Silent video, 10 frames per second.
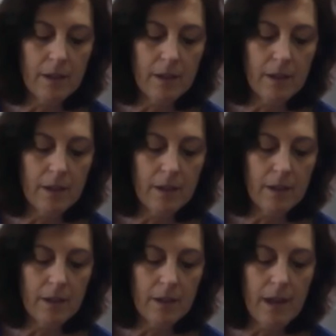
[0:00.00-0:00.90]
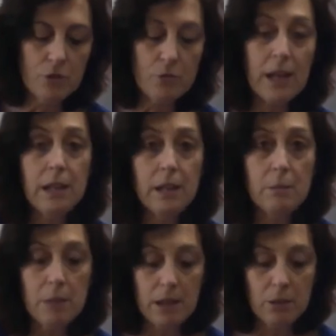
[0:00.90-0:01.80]
And geranium,
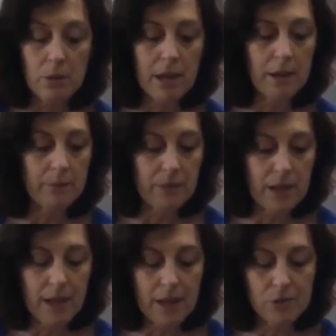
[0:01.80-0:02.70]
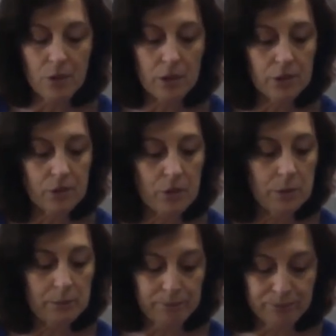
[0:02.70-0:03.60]
by the way,
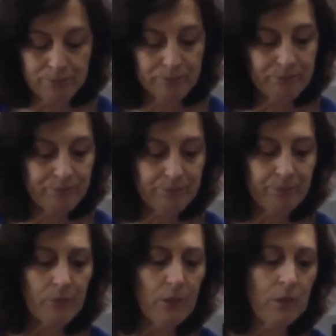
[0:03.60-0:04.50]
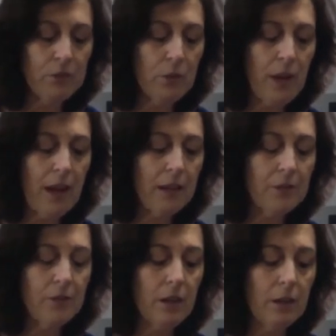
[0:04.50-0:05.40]
also
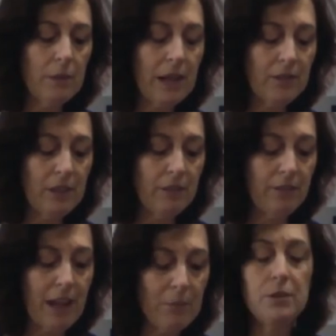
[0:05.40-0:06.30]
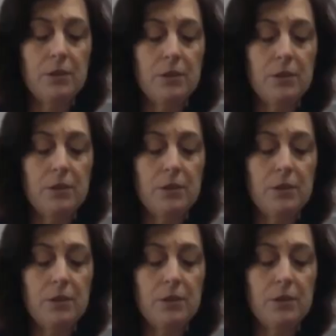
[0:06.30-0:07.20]
has anti-inflammatory
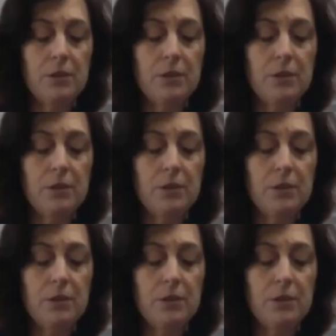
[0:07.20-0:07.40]
properties.